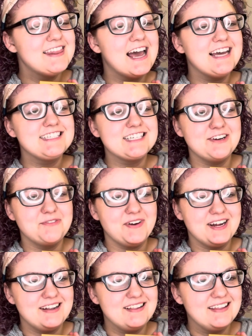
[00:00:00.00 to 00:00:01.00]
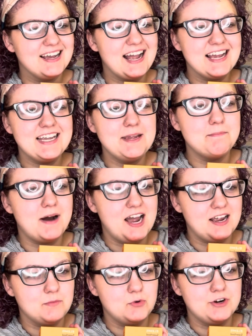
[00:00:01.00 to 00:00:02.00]
That's unreal. Like, I keep
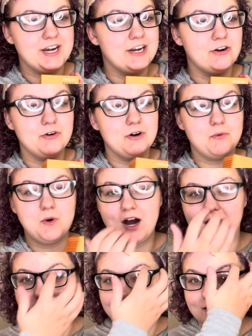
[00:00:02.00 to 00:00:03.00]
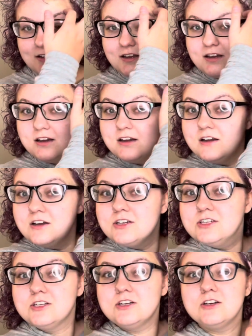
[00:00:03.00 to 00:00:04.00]
buying more and I don't know why.
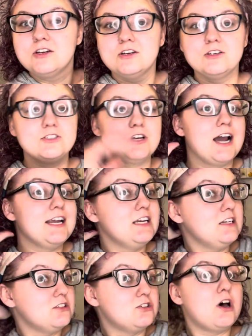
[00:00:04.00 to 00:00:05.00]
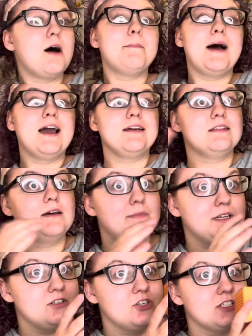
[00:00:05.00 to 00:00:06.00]
So I need to stop buying them
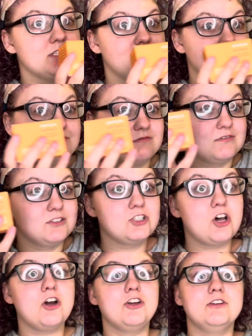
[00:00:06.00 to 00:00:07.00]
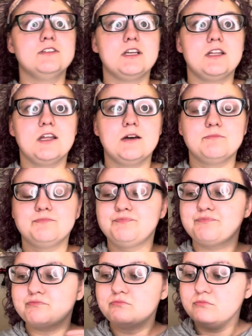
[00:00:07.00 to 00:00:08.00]
and just start using them.
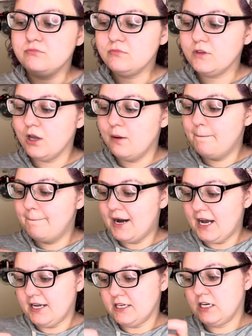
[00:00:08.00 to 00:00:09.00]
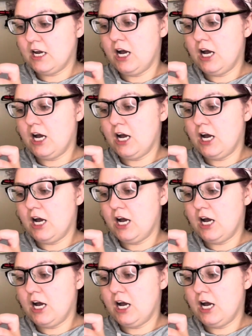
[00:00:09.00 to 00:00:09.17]
But